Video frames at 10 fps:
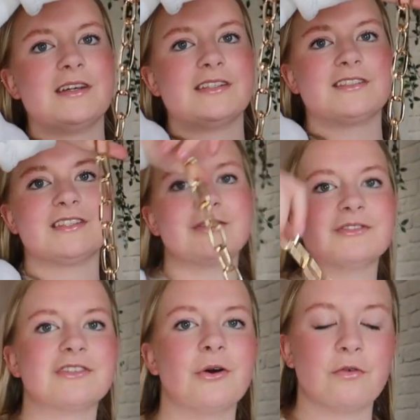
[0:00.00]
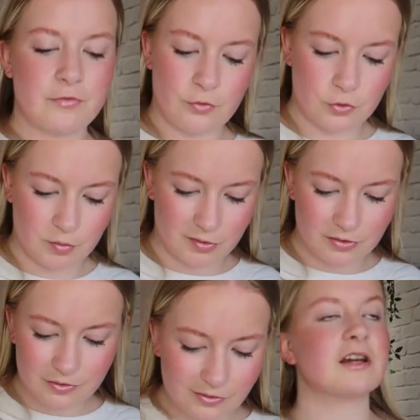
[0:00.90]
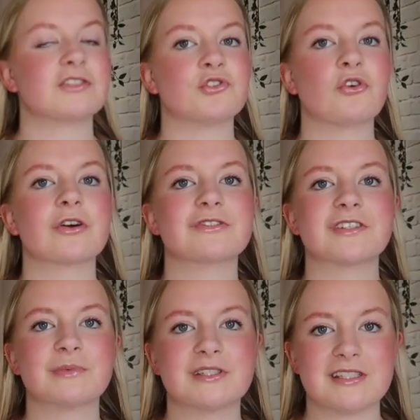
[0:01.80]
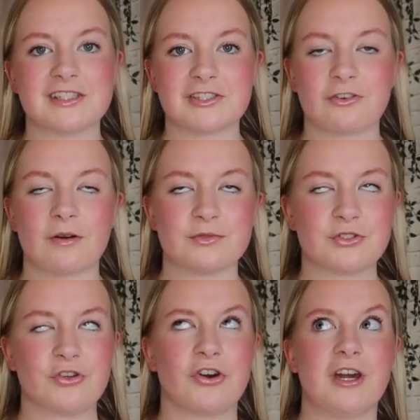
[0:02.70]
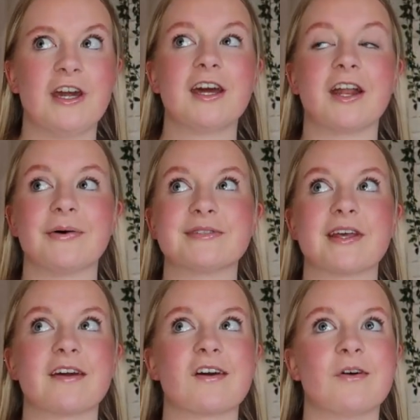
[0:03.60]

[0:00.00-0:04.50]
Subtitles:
it's still so affordable. I saw it on someone's Instagram story and I was like,